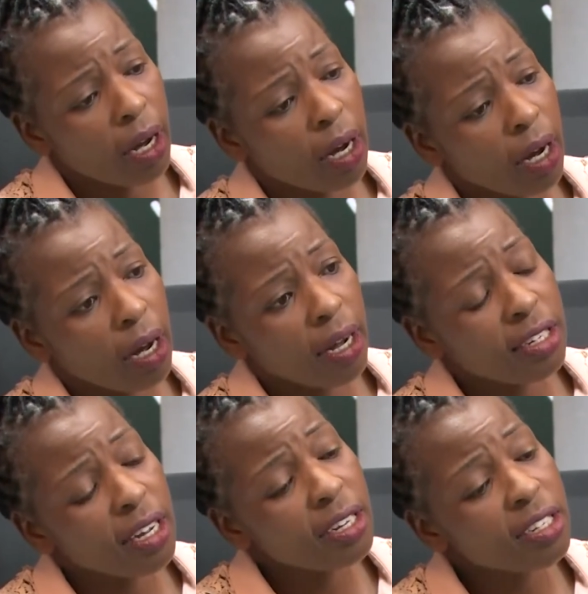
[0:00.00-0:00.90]
and
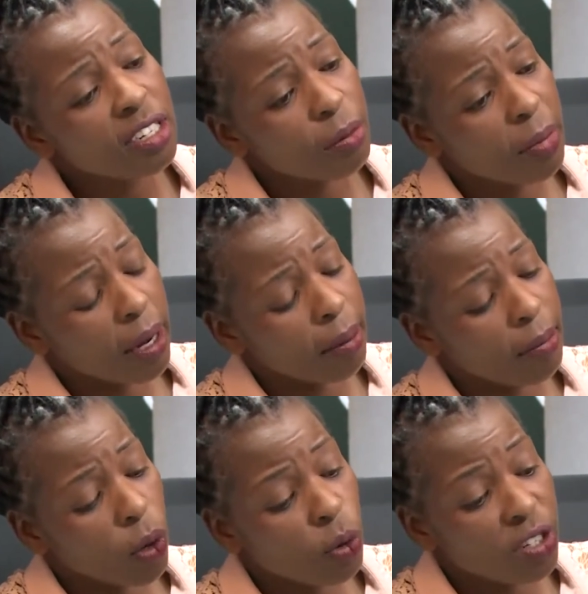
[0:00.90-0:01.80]
attend
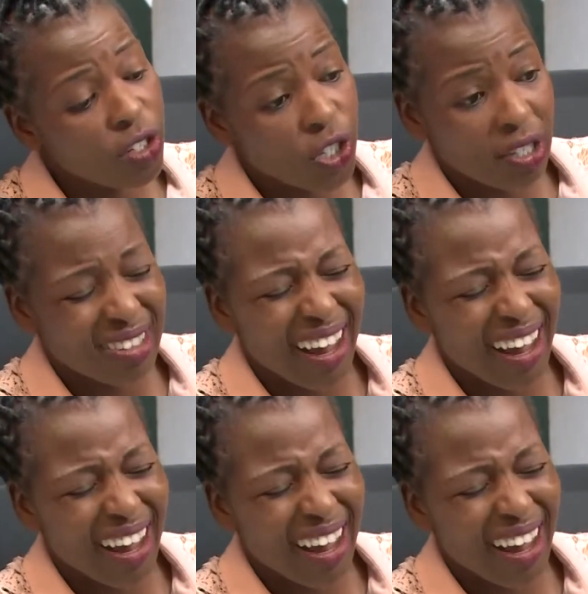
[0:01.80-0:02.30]
ma auditions